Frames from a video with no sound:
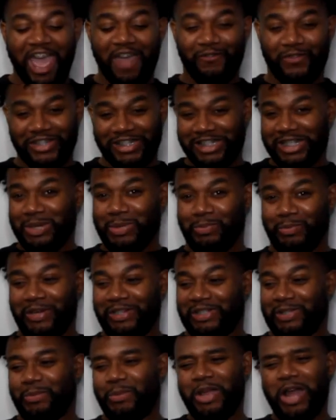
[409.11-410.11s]
and for some
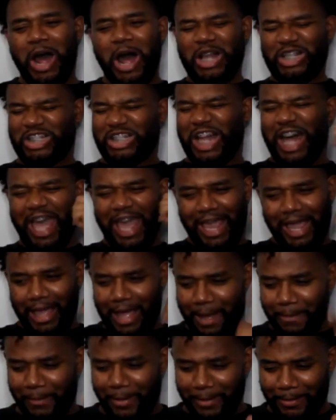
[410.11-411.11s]
reason we all saw it
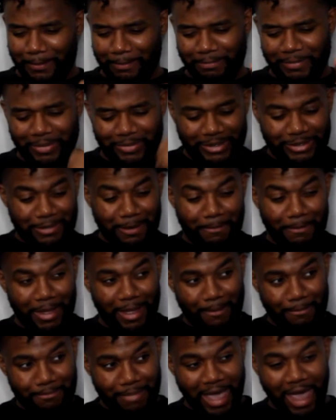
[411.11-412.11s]
coming, but it's gonna
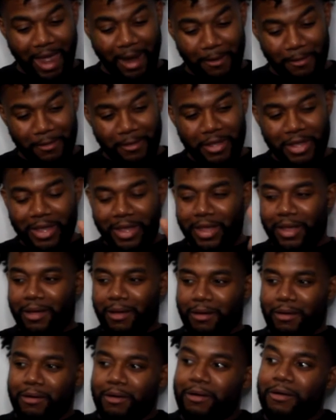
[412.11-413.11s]
be a battle.
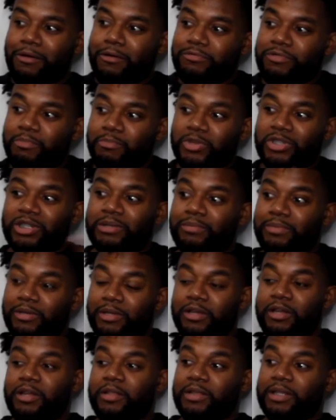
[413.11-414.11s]
Oh, the music,
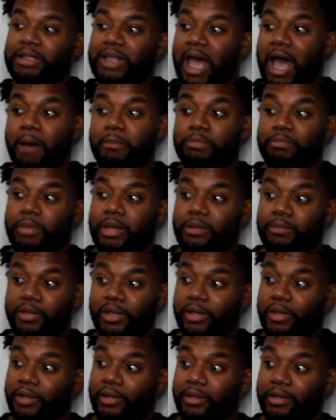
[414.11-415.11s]
this album better be
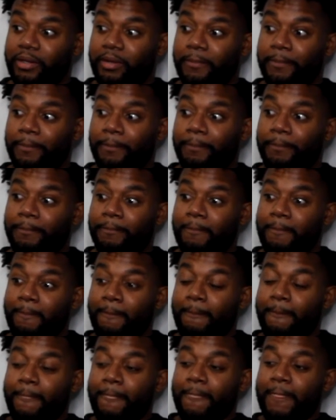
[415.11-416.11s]
good.
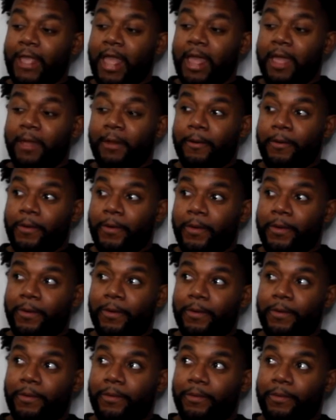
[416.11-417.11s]

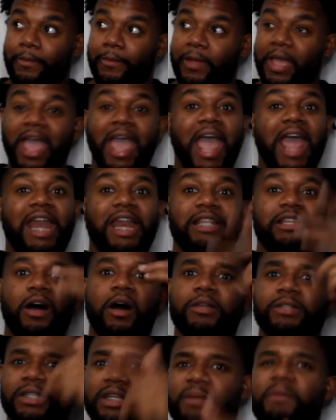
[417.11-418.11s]
Oh, and he's
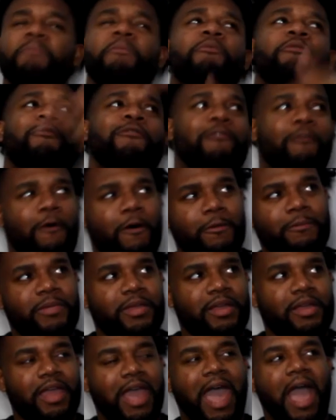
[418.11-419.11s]
also gonna be
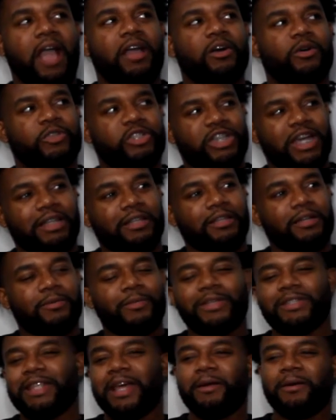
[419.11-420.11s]
performing at Coachella,
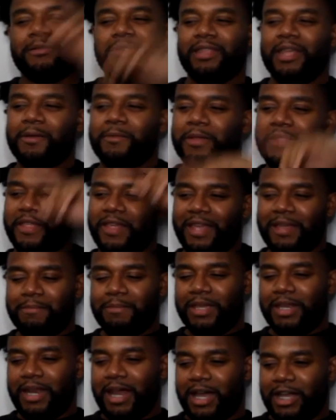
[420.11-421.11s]
which that whole thing with
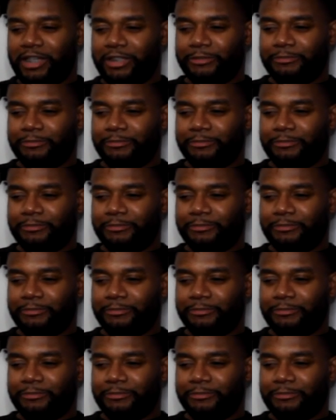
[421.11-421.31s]
him and